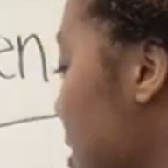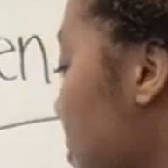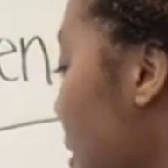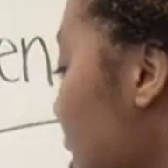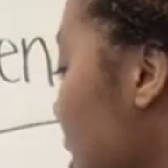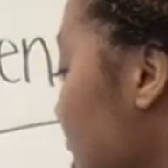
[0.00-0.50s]
to
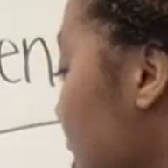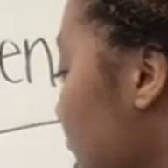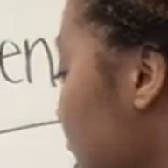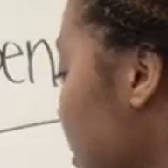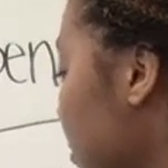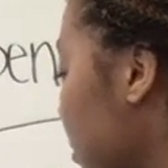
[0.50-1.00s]
party
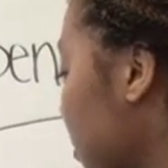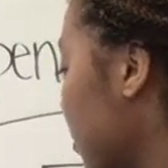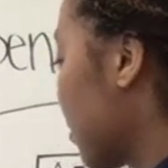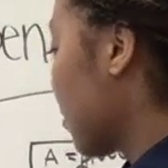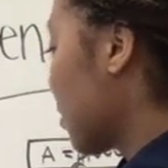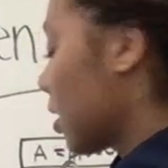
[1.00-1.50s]
D.
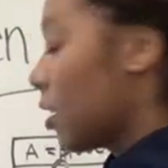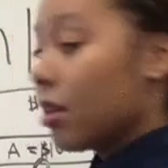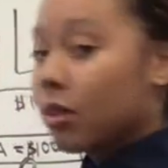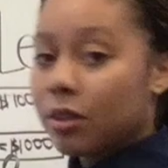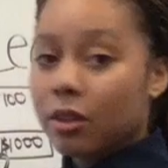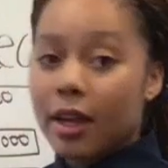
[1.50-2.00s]

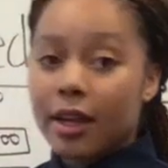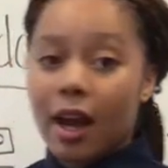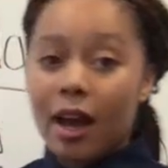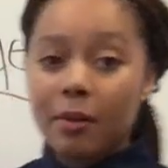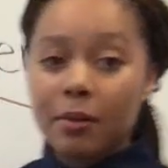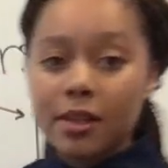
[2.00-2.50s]
They're like,
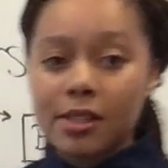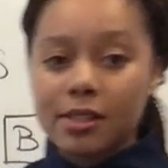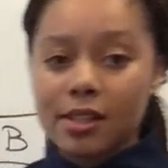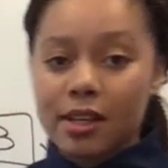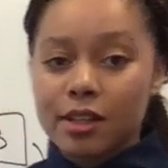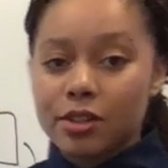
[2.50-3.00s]
I want to
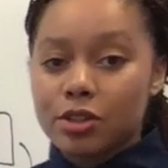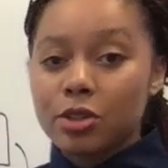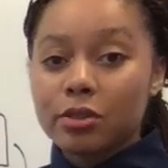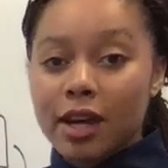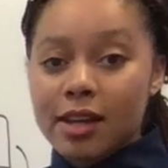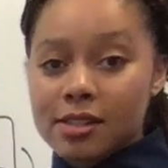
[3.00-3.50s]
send
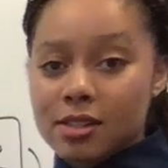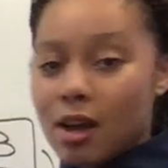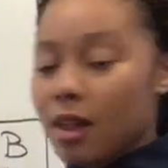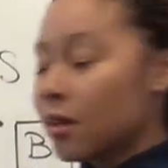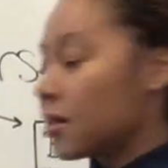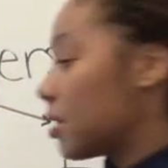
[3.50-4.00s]

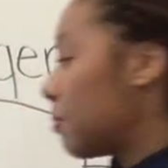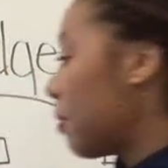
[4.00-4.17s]
$2,000 to